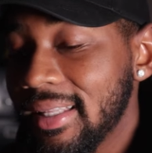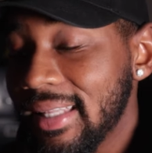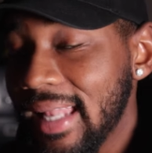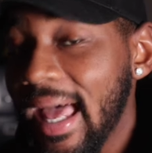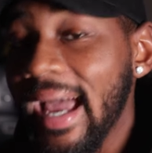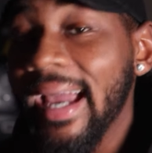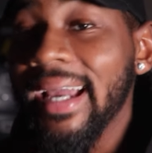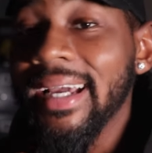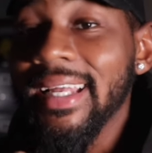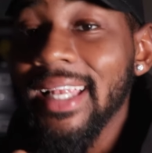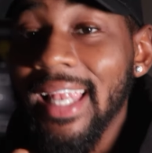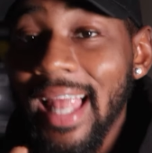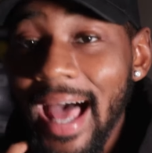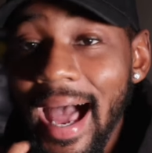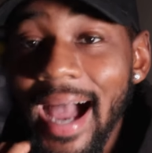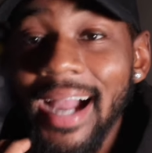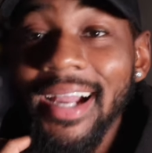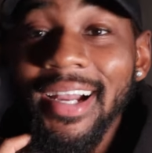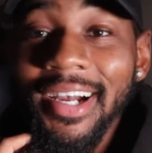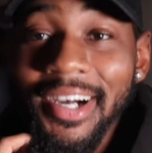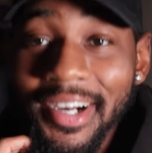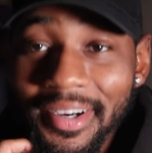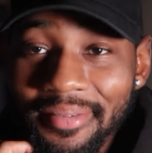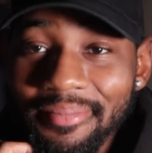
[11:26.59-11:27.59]
Like,
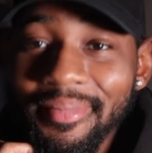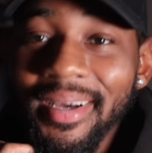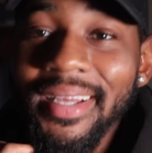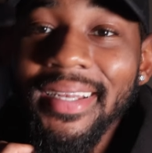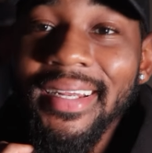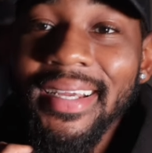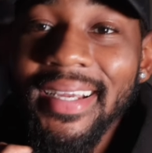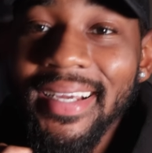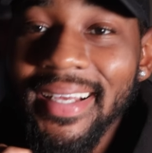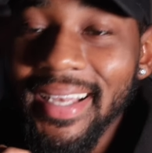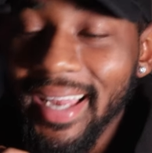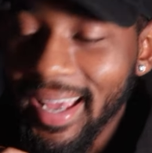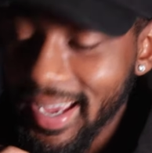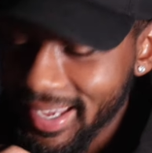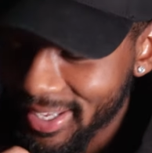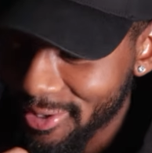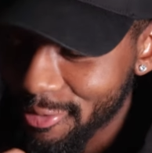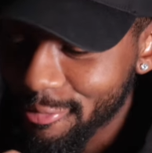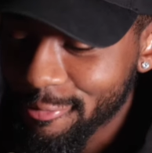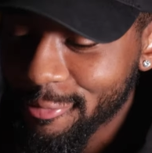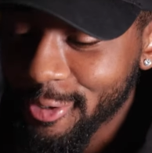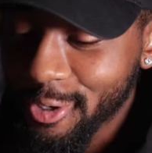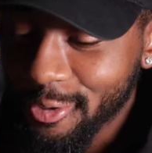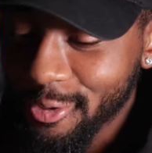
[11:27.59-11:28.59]
lock up, my nigga.
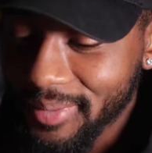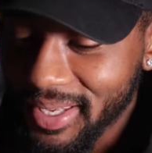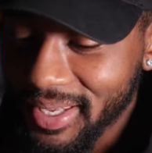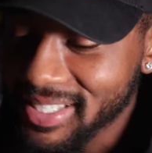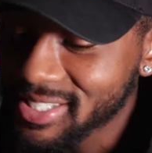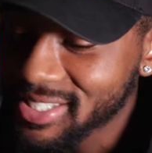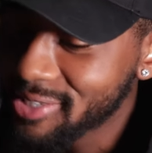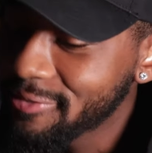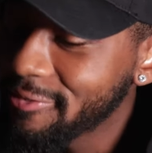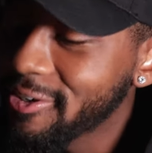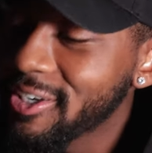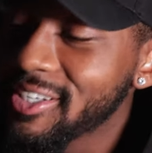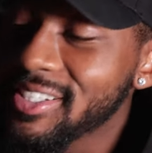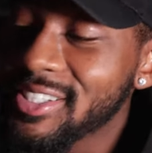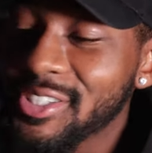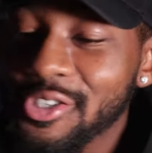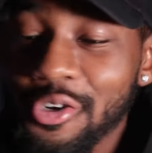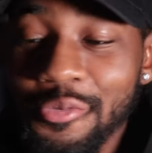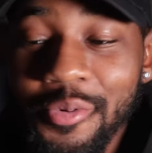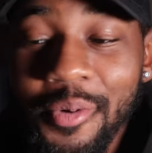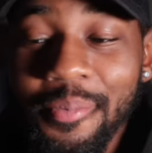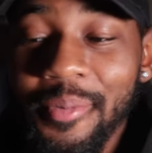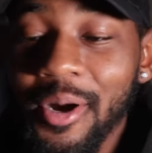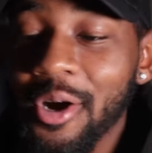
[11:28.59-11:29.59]
Like, you feel me? This is for the
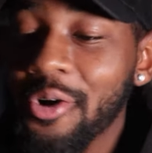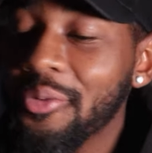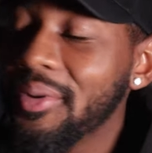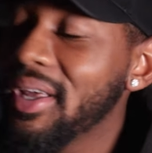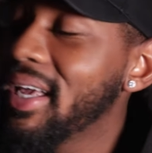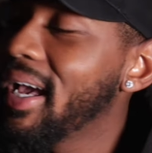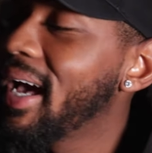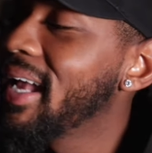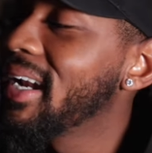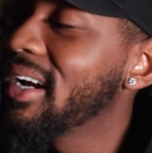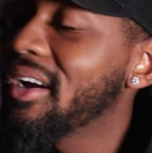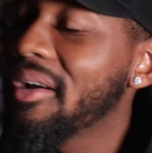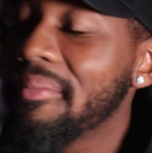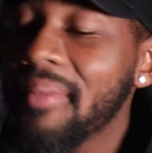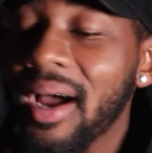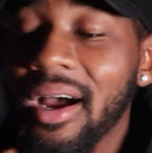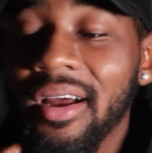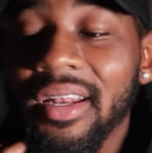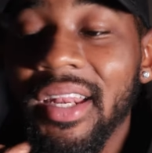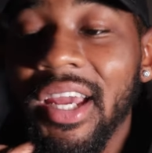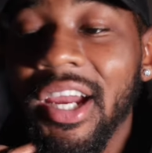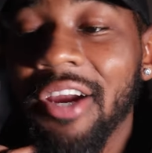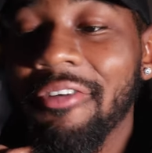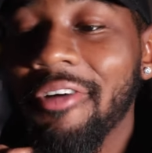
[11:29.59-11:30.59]
Super Bowl. We got to come
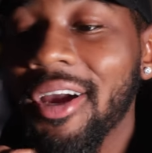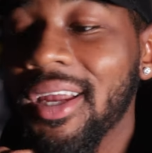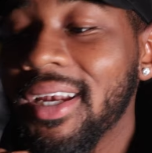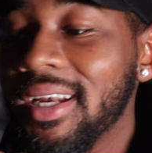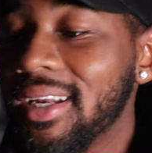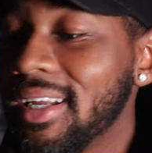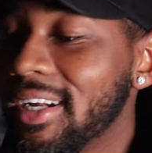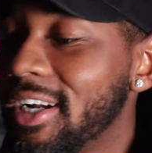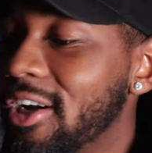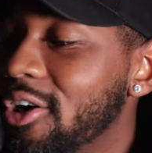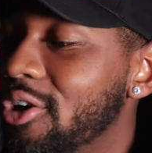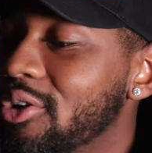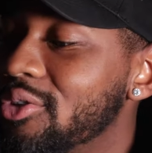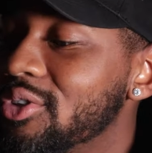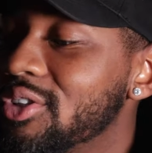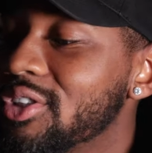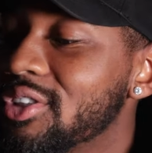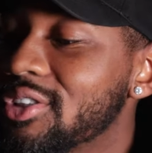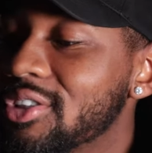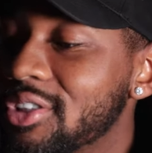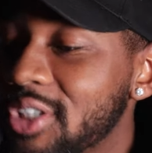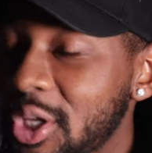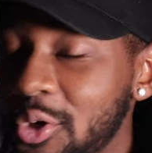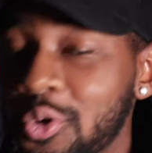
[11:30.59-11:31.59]
out there ready to go
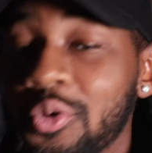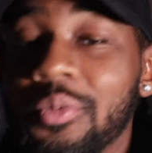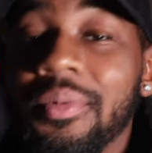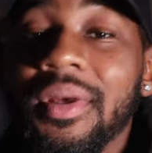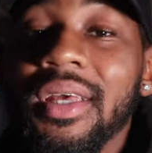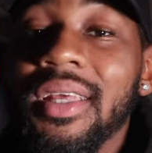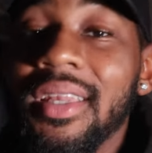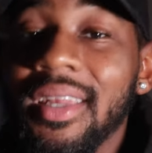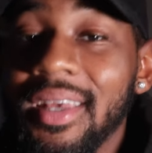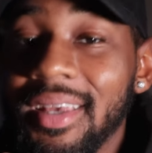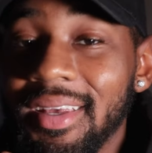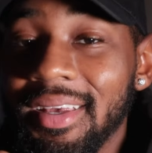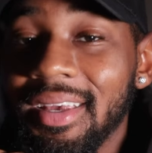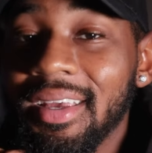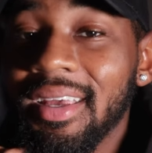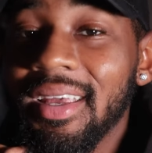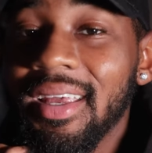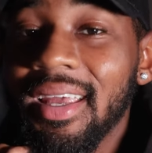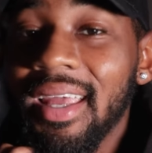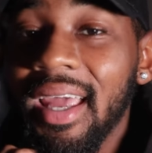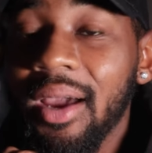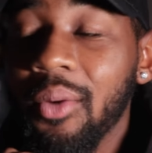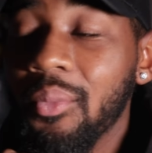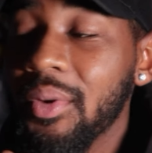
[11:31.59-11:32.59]
stupid.
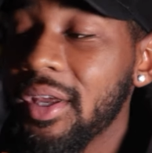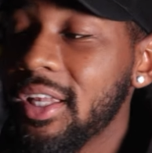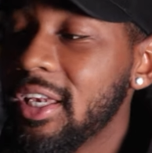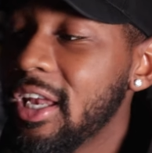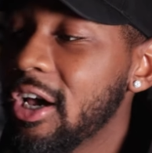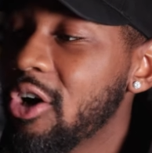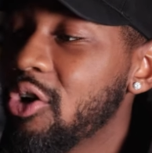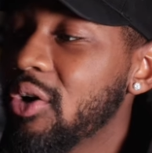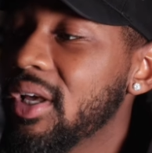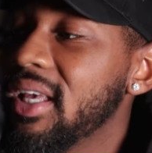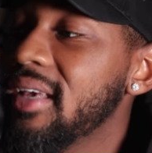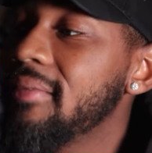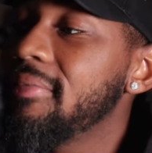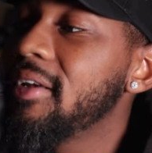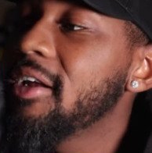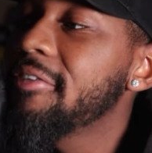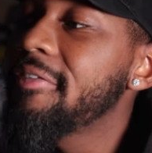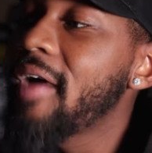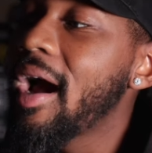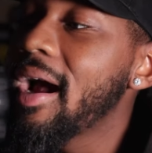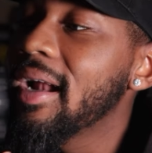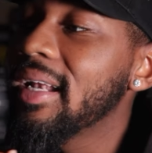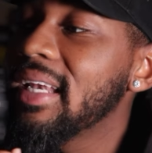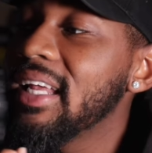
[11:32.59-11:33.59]
And we know even
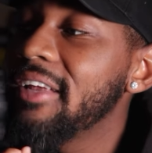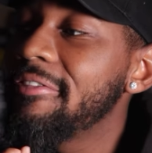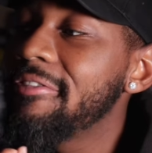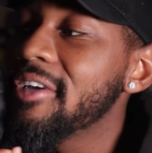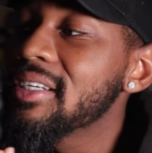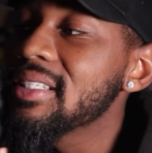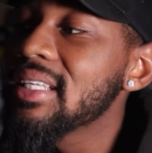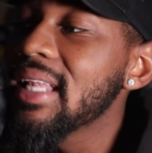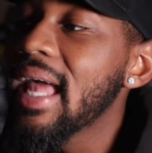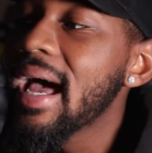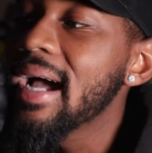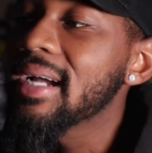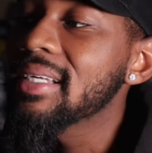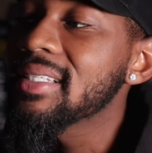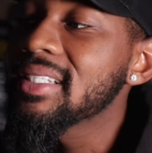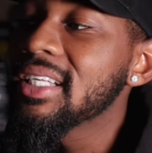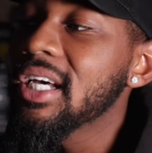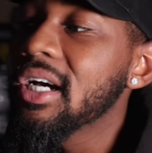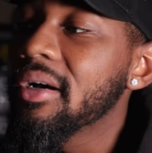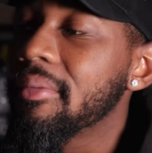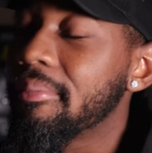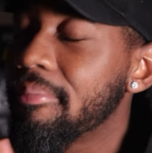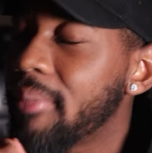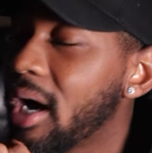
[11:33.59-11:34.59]
if our defense locks
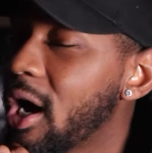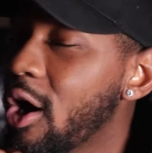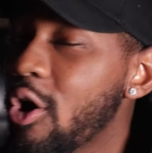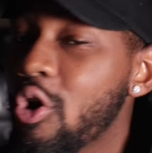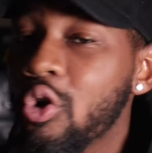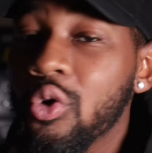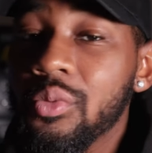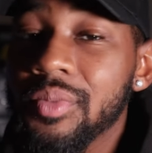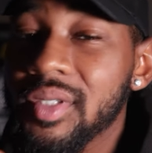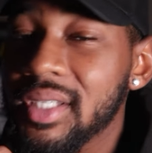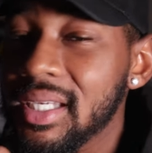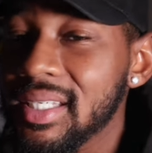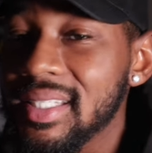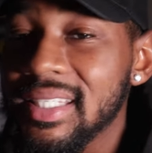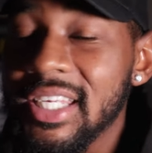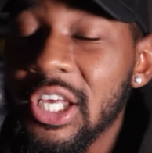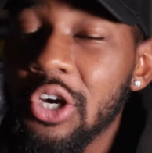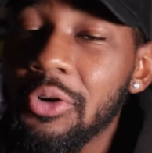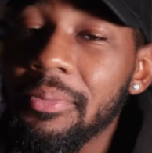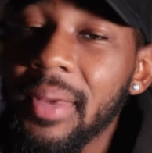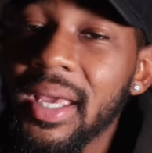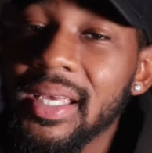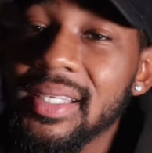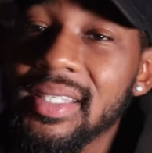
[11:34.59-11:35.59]
up, Mahomes can
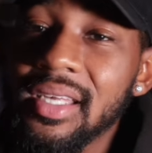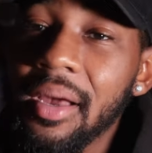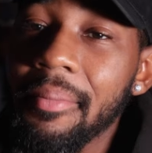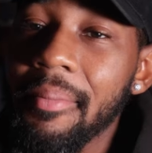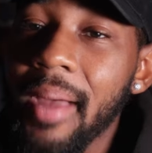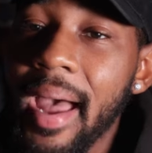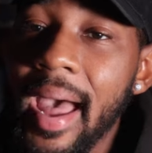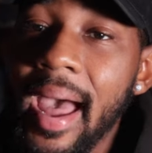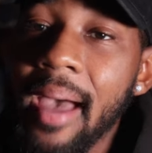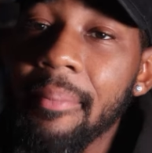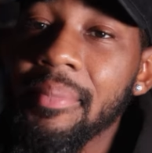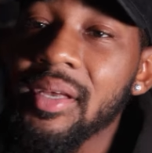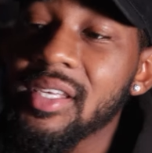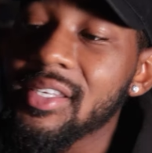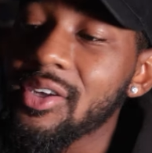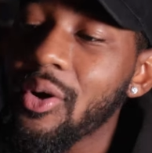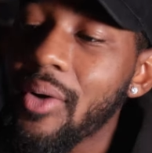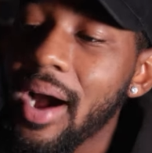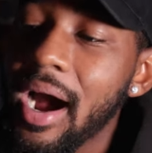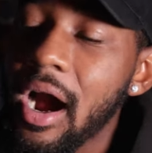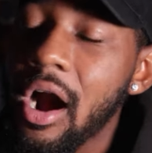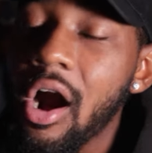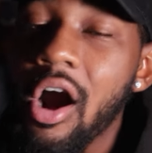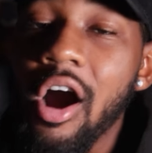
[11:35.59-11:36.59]
still make something happen.
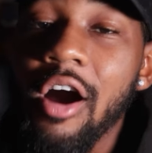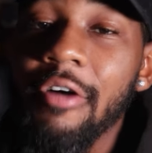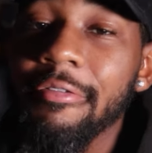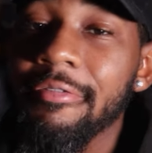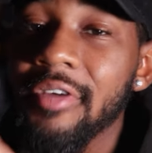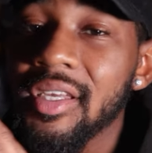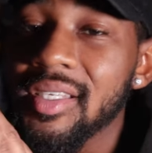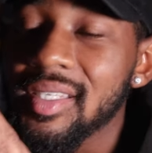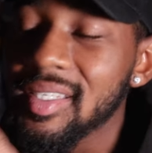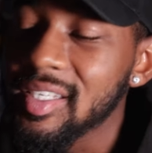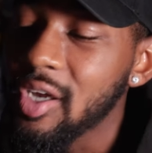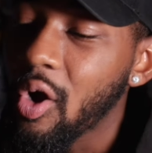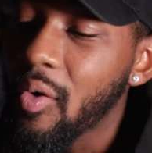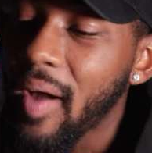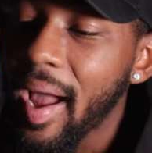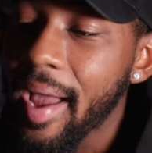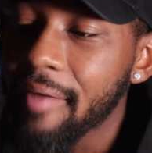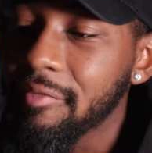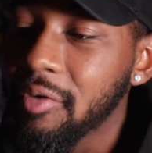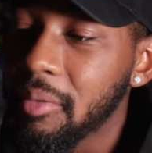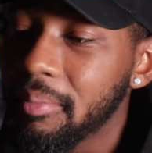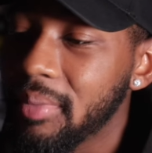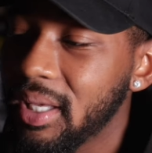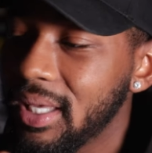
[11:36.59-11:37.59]
So our offense is going to
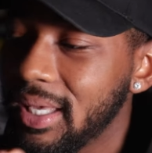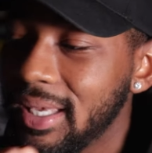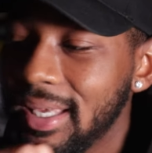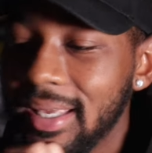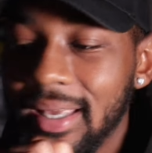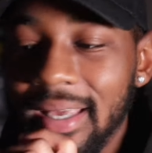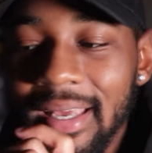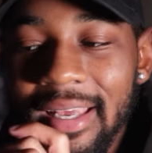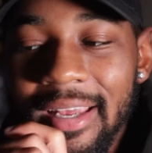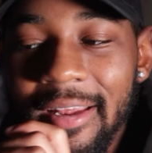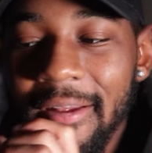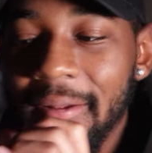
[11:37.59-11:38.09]
have to be,